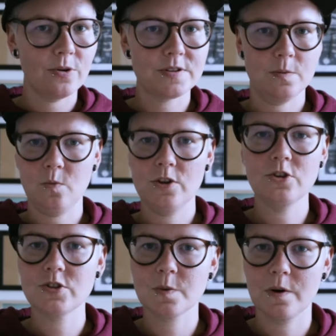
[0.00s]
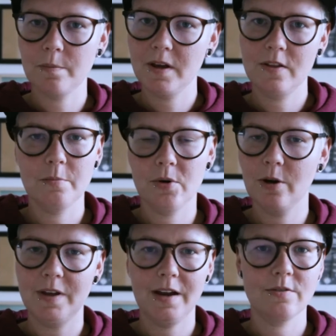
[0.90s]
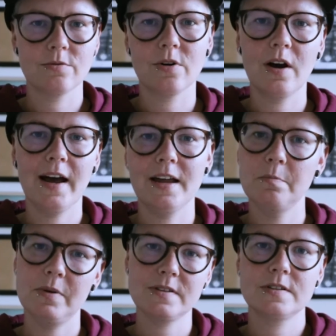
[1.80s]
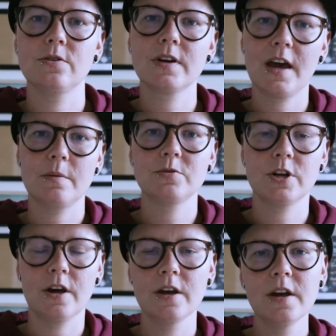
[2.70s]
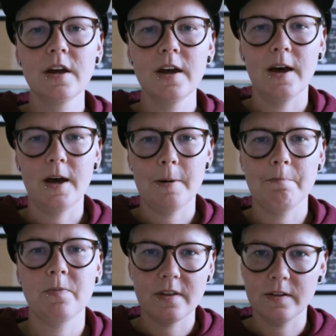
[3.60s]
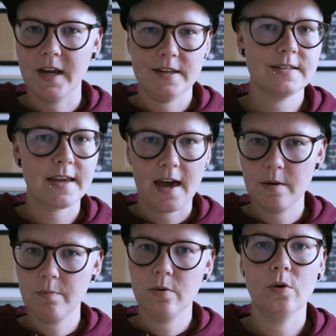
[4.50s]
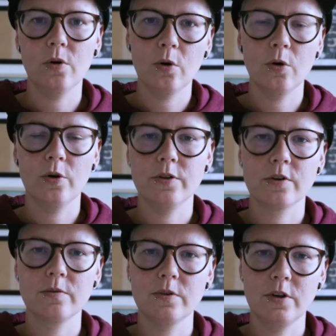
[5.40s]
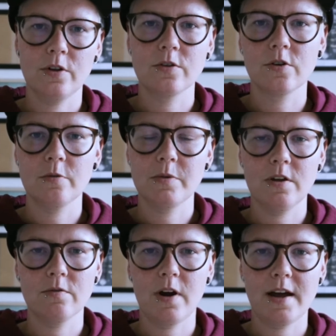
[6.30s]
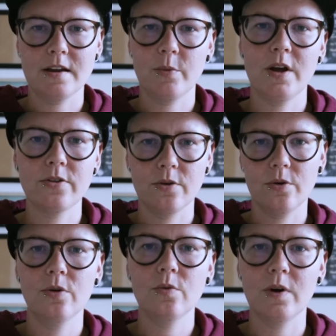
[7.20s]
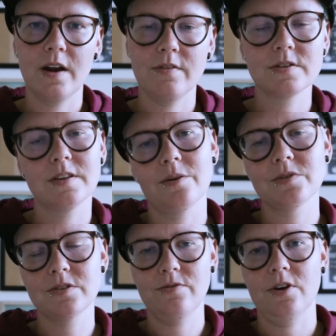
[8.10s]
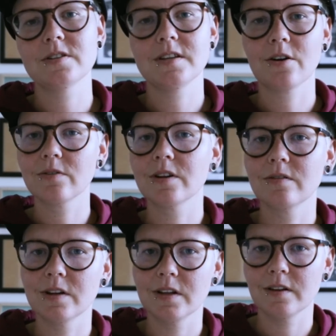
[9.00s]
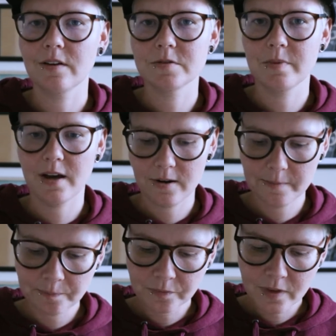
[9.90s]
awesome when you just want to be in the moment and ride, but still capture the landscape or the, you know, the group that you're riding with or whatever. So that was the first thing I really, really loved about it.